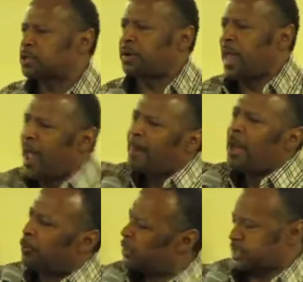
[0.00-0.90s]
on
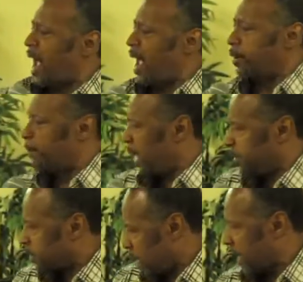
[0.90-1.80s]
that. Was titled,
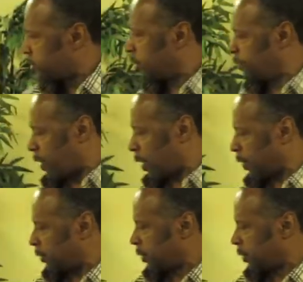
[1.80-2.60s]
Baby, It's Not Your Fault.